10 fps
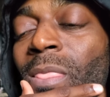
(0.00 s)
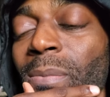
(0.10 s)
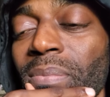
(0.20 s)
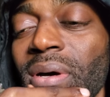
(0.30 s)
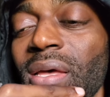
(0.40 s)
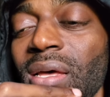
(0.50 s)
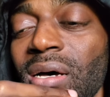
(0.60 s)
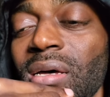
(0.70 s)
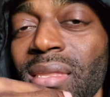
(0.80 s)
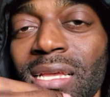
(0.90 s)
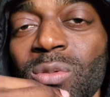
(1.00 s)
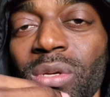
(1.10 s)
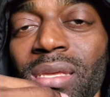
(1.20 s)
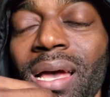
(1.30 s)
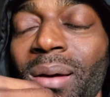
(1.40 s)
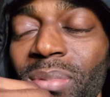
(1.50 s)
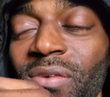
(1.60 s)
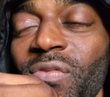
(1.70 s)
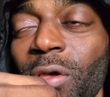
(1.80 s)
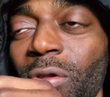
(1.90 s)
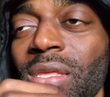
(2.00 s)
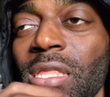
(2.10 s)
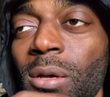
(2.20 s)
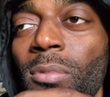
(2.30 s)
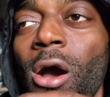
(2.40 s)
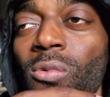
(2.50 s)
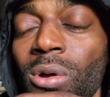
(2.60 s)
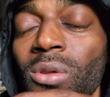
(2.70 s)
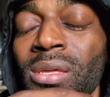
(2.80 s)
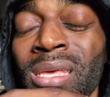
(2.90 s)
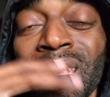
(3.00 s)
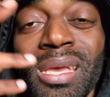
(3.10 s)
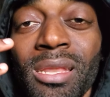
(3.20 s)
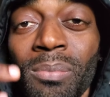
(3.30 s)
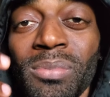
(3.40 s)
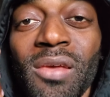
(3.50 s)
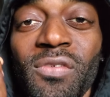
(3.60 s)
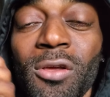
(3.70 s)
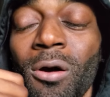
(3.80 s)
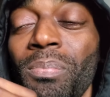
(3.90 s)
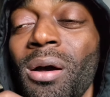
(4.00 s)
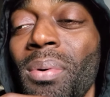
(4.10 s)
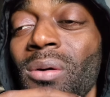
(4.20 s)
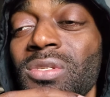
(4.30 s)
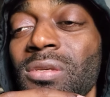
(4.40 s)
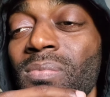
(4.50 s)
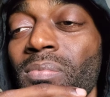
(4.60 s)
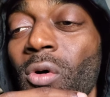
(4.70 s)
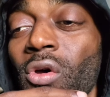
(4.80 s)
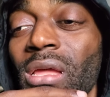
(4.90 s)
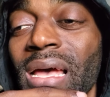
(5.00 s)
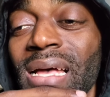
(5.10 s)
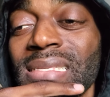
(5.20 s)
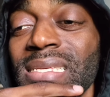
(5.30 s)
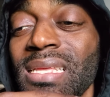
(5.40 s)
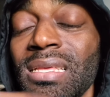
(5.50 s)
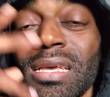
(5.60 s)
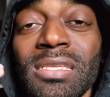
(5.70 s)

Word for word: But uh, next week, I'm definitely going to get the ball rolling and I'm definitely going to pump out some more content,